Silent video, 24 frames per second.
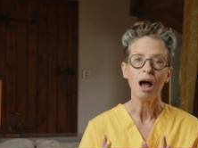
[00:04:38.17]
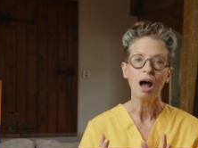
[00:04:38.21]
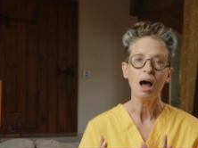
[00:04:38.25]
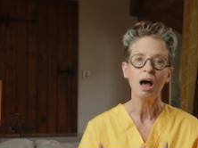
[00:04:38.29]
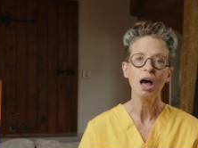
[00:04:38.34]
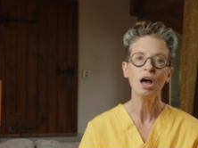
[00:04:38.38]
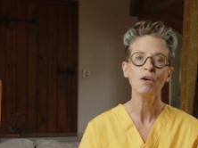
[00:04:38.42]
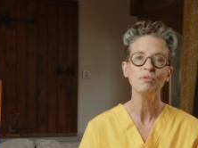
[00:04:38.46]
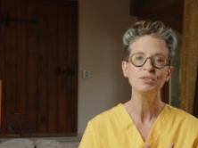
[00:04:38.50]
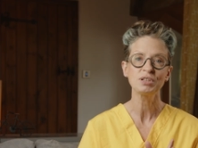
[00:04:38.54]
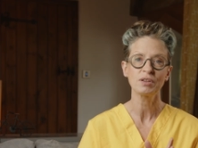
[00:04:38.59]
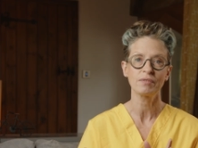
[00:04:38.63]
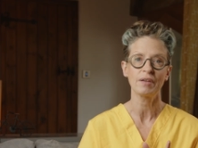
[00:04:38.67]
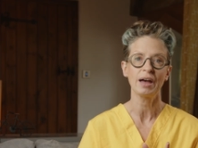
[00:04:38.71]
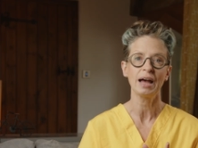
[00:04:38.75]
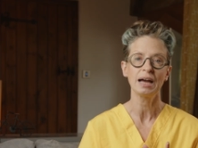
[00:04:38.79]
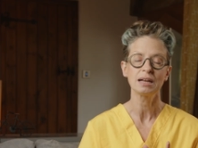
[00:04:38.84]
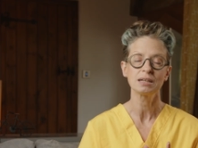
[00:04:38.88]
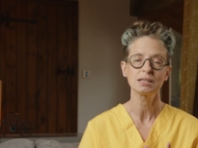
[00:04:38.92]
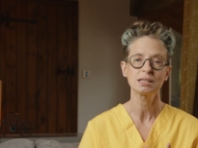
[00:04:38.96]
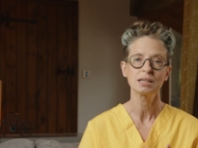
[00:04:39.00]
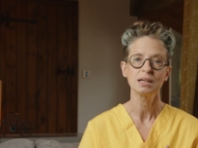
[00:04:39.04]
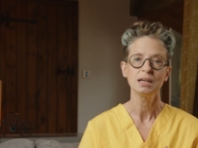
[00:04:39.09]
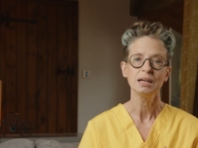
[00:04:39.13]
After
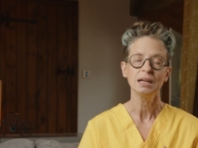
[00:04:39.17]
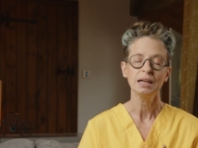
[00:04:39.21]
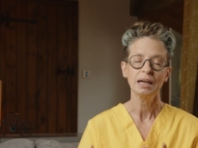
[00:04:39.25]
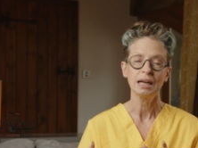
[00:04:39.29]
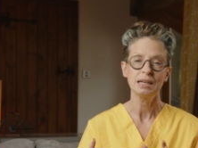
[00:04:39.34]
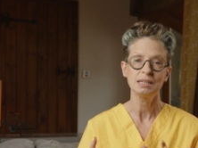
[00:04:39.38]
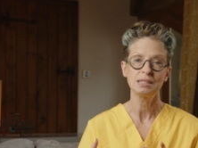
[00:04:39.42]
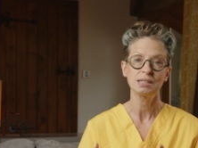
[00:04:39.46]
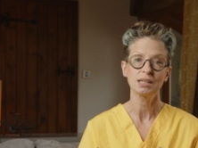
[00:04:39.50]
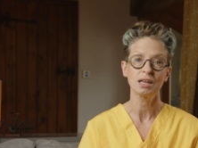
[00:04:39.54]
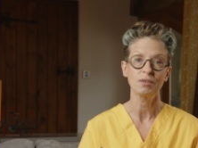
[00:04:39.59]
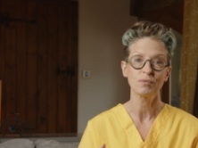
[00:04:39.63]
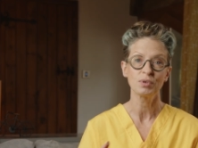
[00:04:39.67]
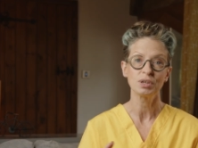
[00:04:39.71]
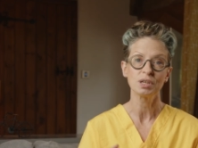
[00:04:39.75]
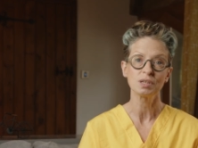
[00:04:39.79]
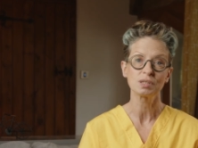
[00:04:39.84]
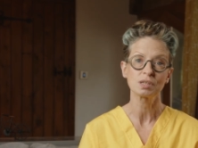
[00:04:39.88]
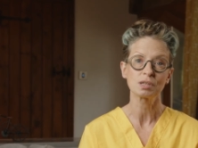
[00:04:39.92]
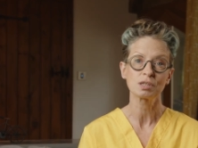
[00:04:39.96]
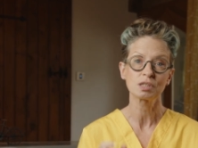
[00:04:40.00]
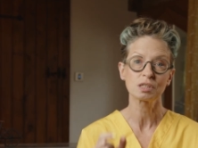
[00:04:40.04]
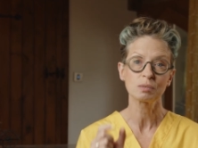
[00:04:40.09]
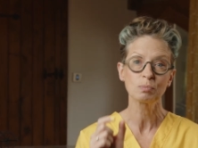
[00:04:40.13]
that, it's given
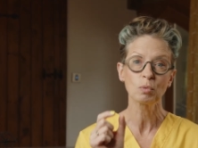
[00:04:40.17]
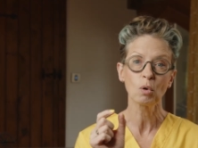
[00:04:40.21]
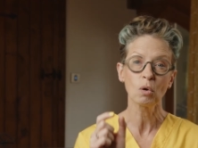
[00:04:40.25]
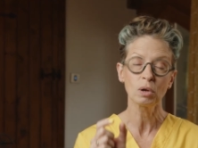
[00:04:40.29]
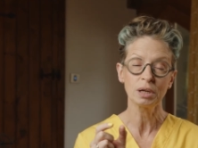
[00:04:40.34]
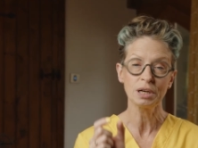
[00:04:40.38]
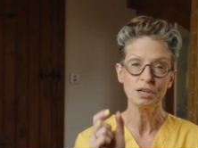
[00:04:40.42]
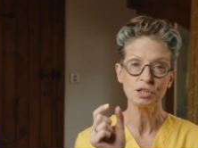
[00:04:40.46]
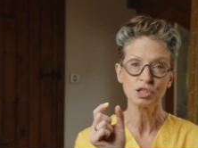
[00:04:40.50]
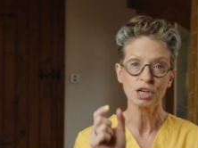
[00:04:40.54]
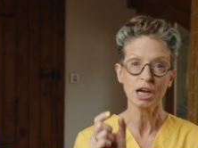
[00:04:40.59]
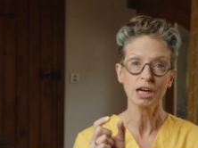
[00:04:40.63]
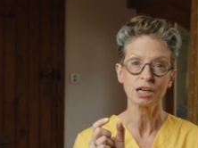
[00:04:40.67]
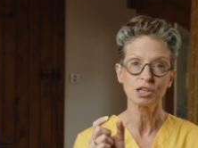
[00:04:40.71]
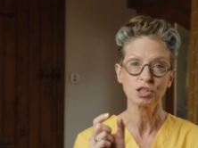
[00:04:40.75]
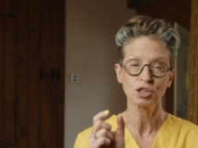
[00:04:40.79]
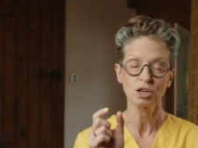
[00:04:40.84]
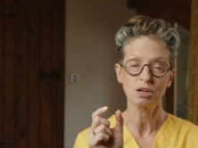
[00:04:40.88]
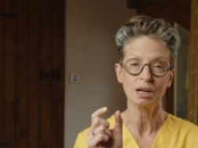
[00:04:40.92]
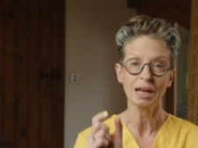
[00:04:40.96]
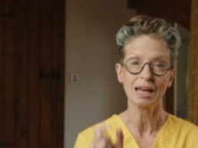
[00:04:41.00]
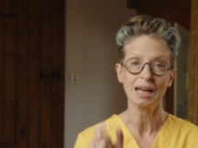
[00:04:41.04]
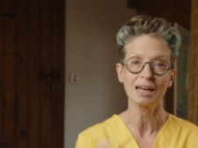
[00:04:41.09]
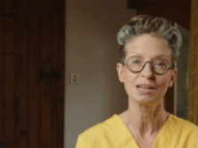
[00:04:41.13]
as a small
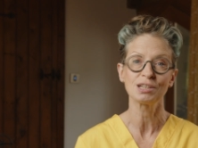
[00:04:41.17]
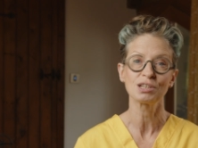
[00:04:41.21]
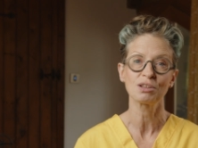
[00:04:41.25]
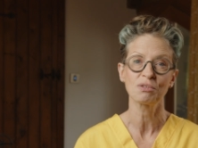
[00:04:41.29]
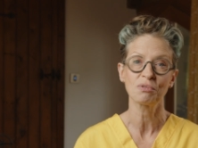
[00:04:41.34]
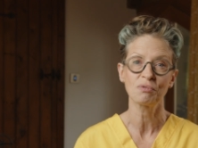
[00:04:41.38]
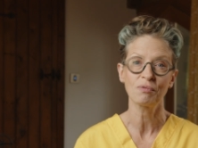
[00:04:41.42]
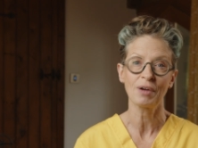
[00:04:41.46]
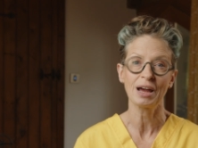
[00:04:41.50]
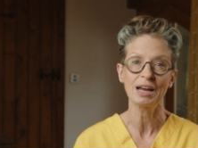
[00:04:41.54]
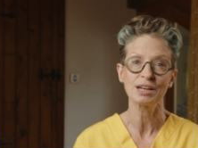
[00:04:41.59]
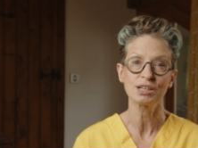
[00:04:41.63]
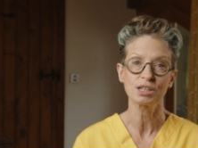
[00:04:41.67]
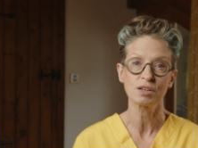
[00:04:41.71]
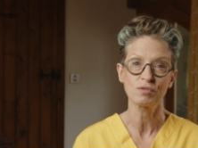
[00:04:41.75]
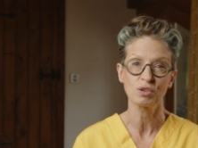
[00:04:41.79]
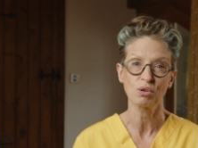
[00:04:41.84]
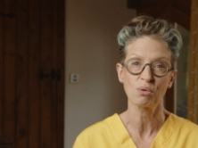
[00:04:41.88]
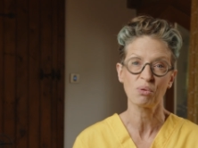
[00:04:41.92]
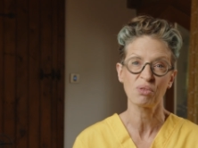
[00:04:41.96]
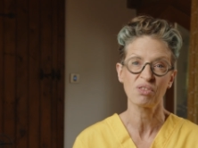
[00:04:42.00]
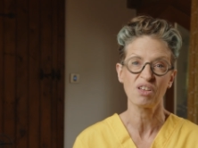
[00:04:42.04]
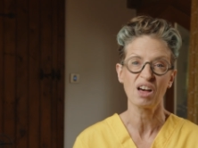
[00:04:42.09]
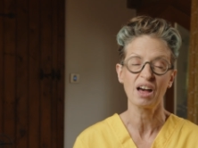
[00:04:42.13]
injection into the fat of
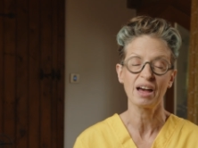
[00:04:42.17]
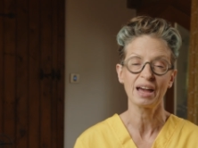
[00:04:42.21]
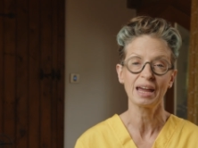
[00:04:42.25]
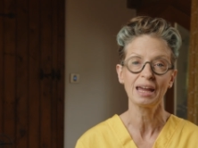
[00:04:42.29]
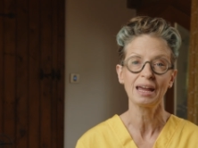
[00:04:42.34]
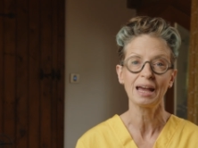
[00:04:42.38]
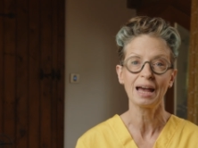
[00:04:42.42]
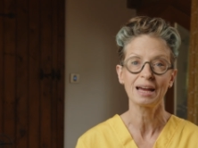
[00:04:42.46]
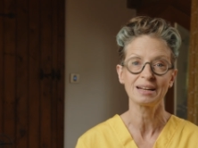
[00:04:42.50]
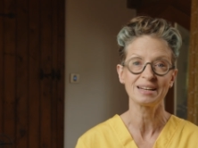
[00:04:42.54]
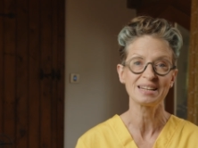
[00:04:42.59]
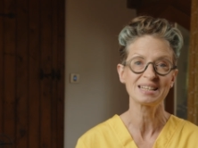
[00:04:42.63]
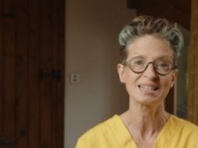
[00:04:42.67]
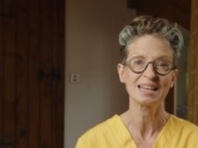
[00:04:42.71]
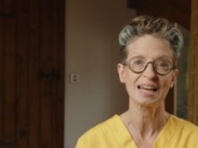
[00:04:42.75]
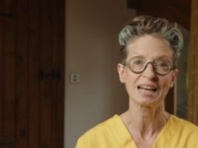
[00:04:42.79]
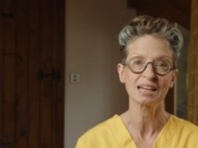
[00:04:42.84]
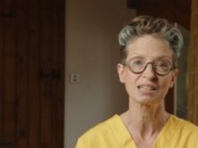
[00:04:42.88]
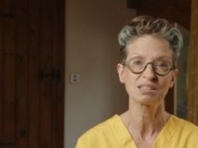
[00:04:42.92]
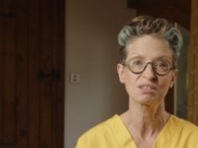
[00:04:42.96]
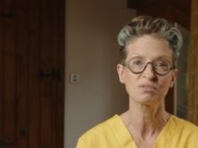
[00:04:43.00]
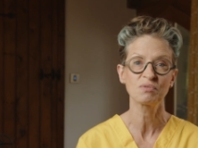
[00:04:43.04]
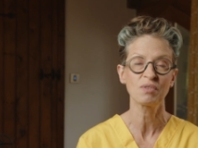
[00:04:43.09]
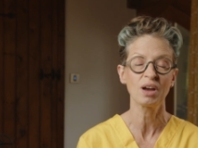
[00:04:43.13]
your thigh, and it
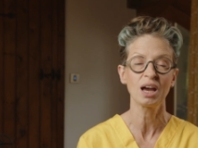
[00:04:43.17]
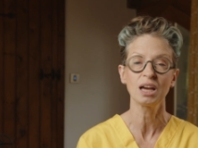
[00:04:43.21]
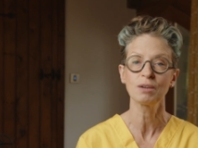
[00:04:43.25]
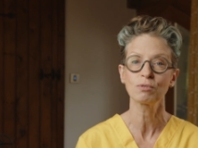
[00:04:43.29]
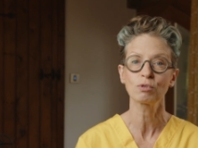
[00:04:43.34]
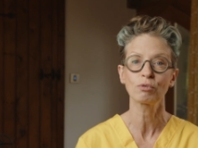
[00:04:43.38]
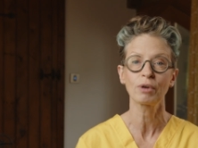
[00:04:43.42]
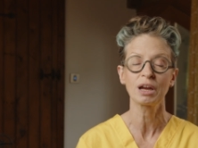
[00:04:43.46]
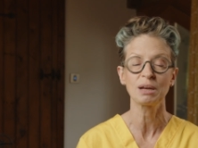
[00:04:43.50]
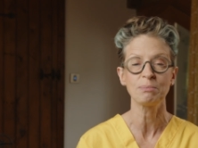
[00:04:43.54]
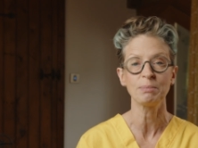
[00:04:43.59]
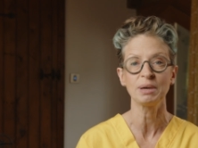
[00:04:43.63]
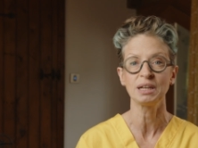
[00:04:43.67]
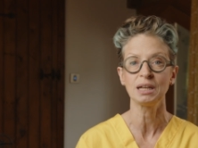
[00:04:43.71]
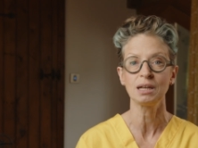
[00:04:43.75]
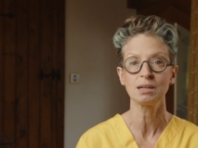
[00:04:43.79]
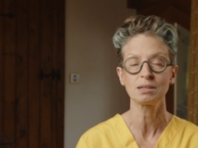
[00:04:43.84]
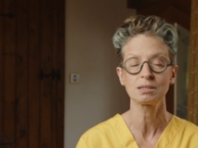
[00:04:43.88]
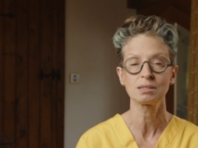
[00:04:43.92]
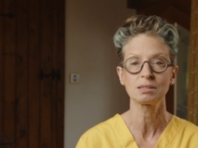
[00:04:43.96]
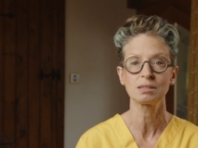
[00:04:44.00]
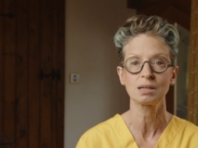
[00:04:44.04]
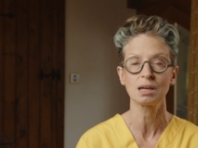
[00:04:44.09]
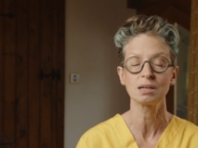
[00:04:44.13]
takes 5 or 8
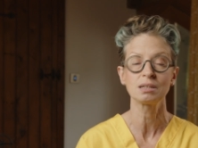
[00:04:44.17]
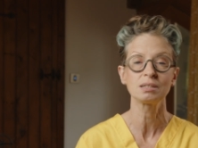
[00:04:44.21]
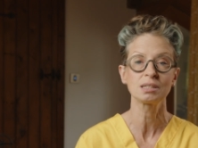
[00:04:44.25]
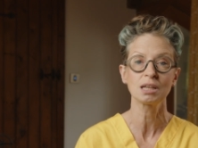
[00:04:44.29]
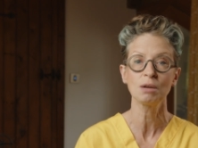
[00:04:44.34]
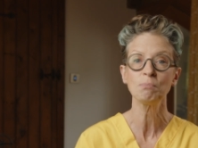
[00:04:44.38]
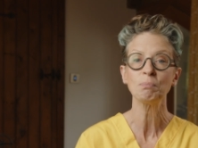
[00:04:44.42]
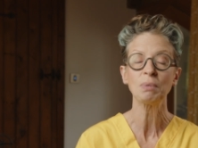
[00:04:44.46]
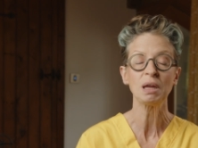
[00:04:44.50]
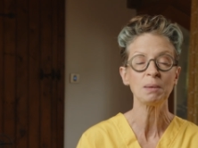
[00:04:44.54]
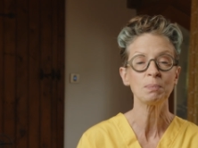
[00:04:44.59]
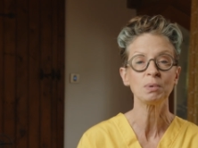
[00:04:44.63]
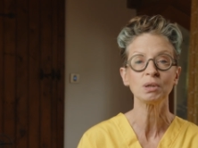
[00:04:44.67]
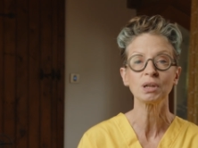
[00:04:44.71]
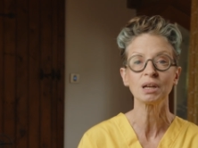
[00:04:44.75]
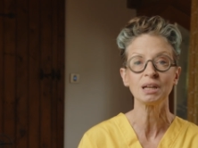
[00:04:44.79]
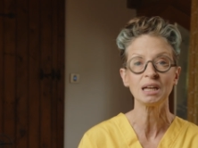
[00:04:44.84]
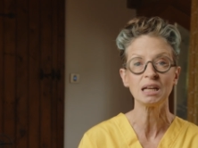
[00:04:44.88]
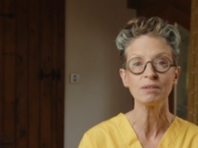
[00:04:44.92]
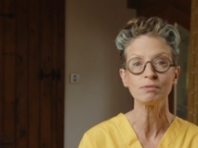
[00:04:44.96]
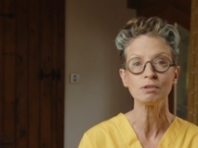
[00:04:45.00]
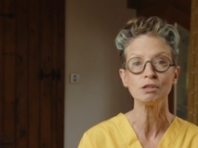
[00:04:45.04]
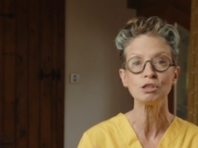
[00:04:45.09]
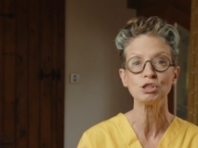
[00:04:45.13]
minutes, and some people can
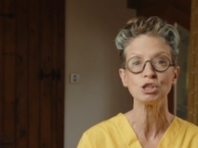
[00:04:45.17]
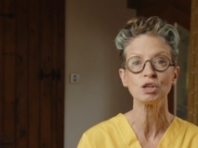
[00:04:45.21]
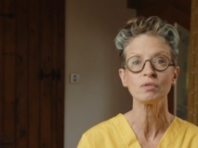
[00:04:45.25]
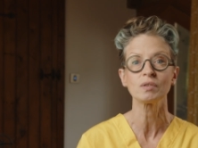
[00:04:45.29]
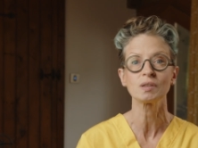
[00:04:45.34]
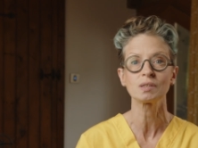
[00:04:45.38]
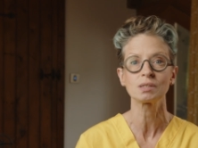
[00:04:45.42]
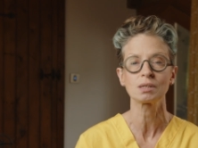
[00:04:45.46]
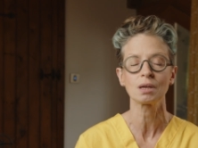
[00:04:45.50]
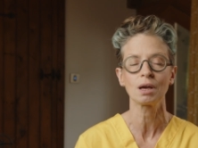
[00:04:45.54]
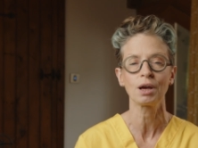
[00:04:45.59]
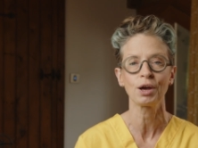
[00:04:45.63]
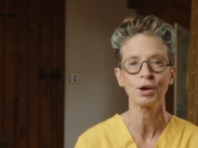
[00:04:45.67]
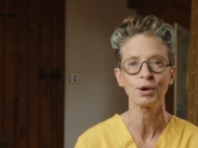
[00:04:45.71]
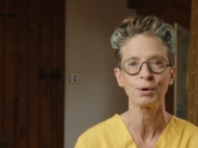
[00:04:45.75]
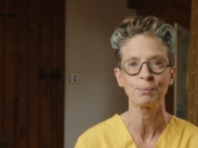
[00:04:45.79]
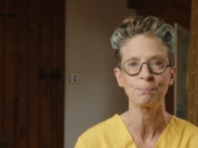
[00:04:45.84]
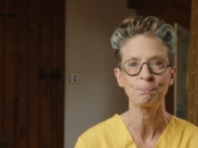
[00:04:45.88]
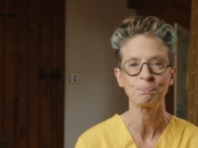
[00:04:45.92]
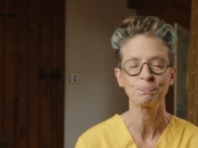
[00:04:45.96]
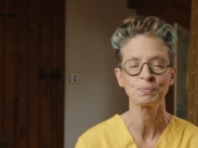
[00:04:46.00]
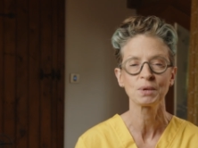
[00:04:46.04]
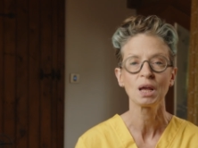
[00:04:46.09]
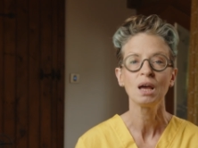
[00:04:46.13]
even do this at home.